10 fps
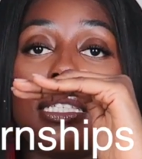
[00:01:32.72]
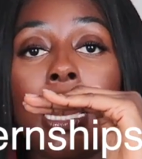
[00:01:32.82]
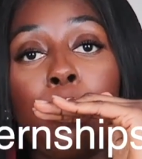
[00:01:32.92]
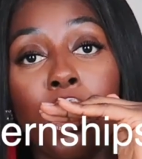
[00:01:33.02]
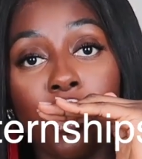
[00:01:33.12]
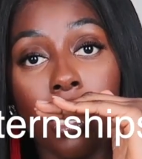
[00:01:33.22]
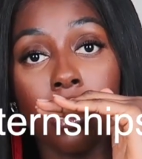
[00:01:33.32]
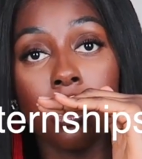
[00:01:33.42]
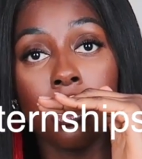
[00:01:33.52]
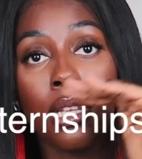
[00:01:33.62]
side
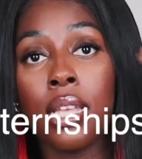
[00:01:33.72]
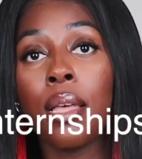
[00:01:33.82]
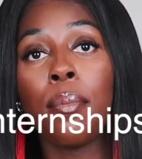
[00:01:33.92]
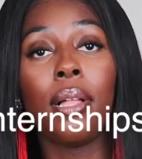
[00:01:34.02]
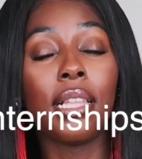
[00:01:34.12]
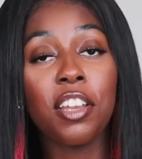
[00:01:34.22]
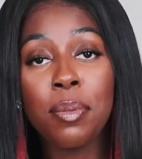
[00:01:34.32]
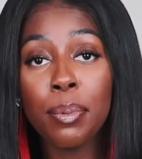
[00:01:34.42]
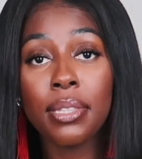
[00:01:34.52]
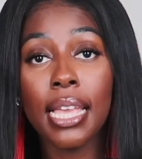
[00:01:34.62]
projects. A lot
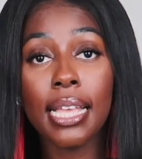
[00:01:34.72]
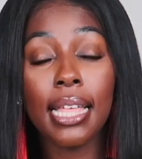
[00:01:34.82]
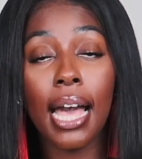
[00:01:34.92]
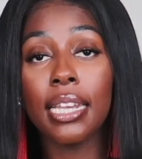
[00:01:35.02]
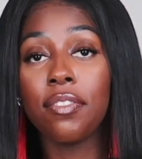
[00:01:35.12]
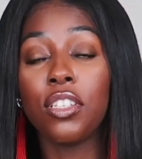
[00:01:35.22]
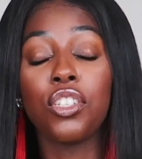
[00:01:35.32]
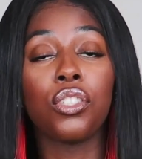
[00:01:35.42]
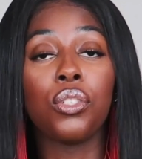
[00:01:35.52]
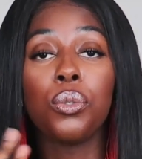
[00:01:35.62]
of people think that if they
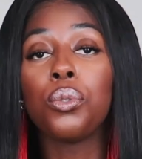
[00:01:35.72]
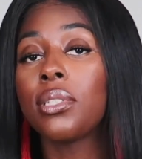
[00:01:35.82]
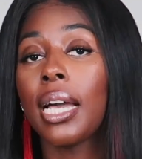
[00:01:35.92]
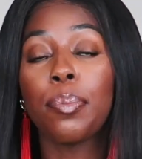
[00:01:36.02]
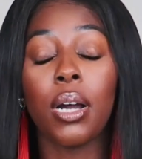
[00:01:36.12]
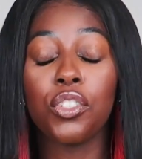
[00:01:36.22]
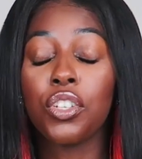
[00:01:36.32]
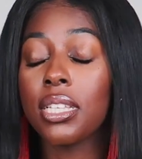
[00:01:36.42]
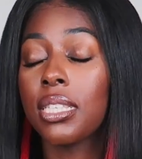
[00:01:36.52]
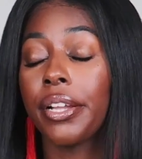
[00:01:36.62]
just do side
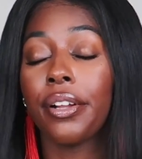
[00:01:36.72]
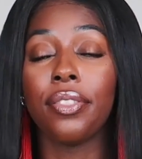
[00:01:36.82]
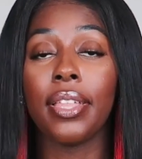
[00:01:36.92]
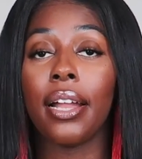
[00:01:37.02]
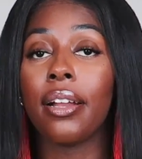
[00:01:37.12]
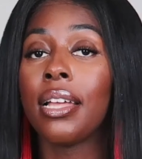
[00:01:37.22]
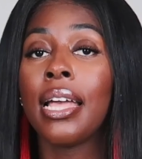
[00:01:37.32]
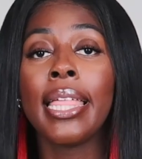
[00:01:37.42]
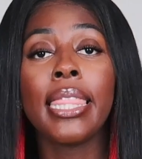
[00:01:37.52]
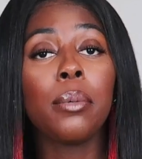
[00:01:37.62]
projects here and there,
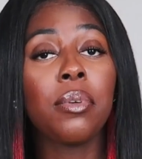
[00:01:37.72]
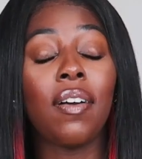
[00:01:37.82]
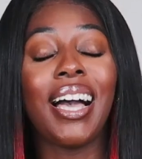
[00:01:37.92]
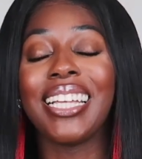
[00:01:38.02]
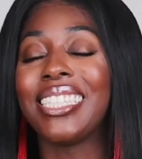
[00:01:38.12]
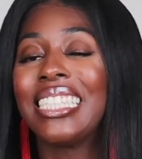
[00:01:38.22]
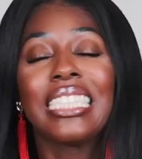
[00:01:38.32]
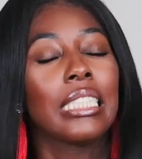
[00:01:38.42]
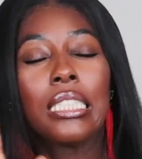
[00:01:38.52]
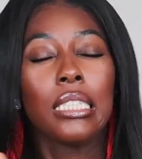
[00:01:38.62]
they'll be fine.
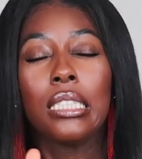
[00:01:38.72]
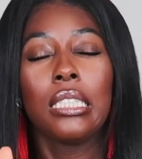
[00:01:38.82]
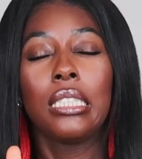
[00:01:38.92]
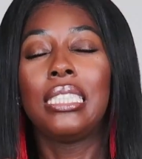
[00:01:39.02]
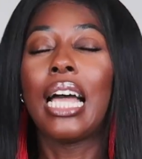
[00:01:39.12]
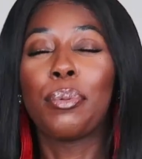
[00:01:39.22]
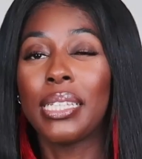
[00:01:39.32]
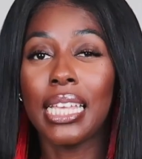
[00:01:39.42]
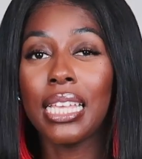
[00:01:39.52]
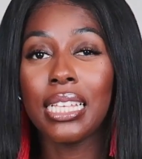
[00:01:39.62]
Not
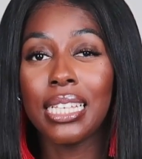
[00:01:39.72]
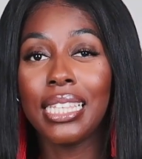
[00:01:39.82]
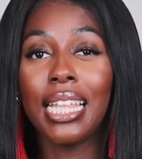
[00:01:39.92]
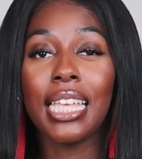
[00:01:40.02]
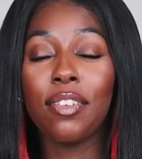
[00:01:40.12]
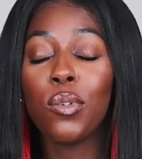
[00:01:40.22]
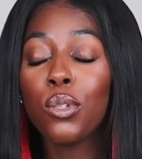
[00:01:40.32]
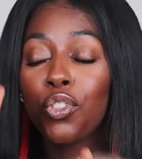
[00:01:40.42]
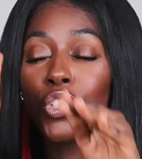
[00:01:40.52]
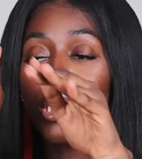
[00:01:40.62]
really. Like, if
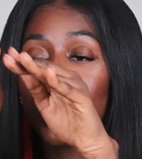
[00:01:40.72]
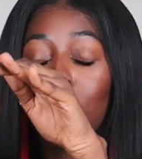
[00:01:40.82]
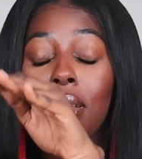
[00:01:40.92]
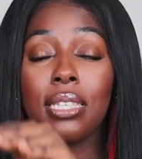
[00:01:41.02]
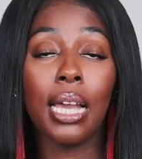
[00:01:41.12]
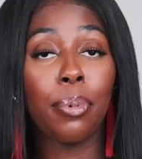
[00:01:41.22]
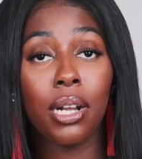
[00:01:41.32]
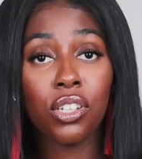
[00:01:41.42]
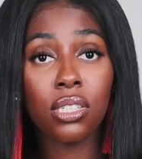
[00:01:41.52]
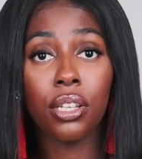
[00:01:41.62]
you're just doing side
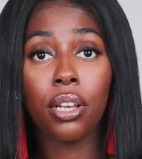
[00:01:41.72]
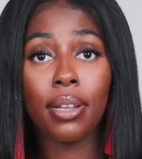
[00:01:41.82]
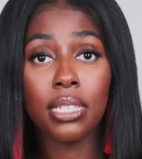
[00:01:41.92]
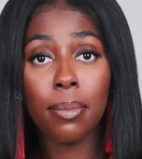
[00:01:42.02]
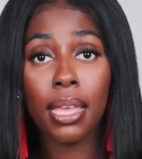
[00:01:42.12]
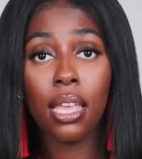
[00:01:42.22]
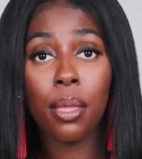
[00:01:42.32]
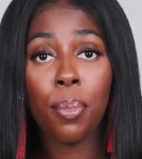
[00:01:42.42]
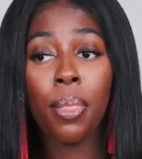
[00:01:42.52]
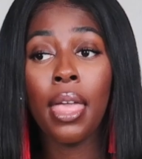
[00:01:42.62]
projects on your resume,